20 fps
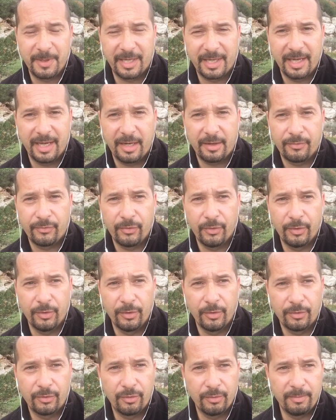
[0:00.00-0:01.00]
be careful
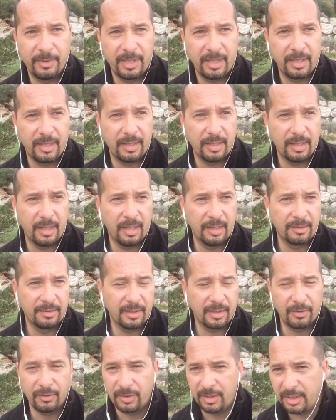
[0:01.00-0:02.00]
not to be
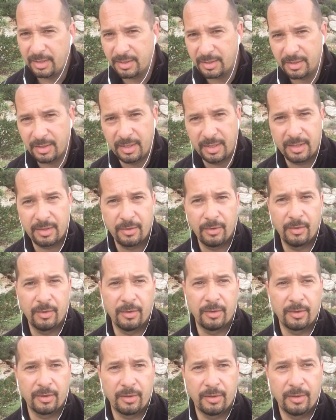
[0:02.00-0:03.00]
antagonistic
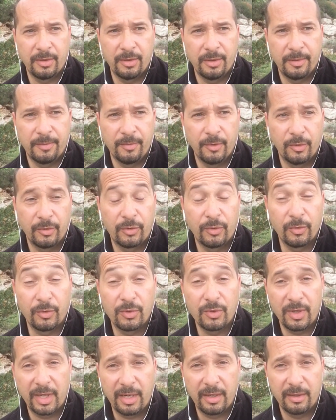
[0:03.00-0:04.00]
or not to
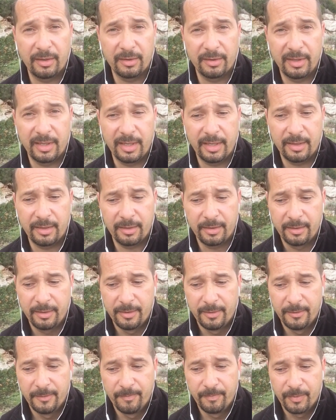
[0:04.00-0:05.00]
trigger their
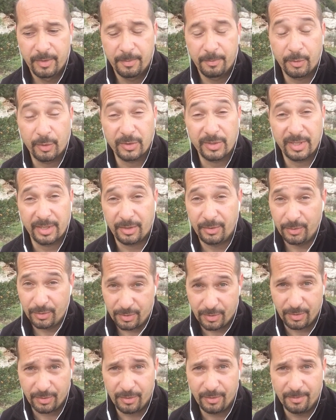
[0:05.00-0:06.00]

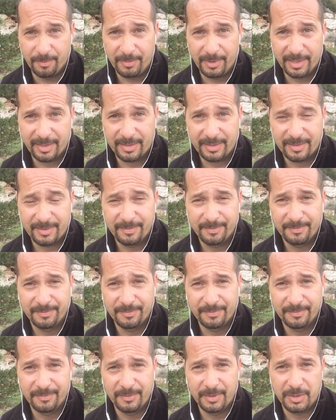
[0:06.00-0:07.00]
prosecution complex,
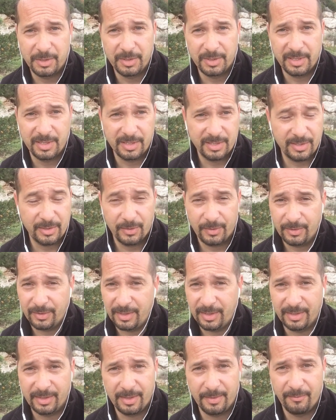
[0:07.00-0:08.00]
which is installed
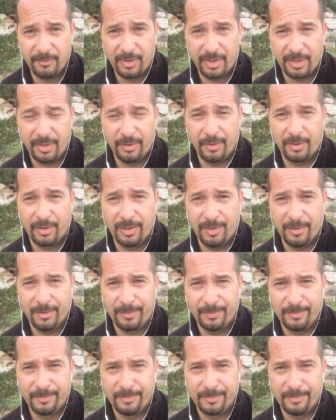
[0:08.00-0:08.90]
in them very early on.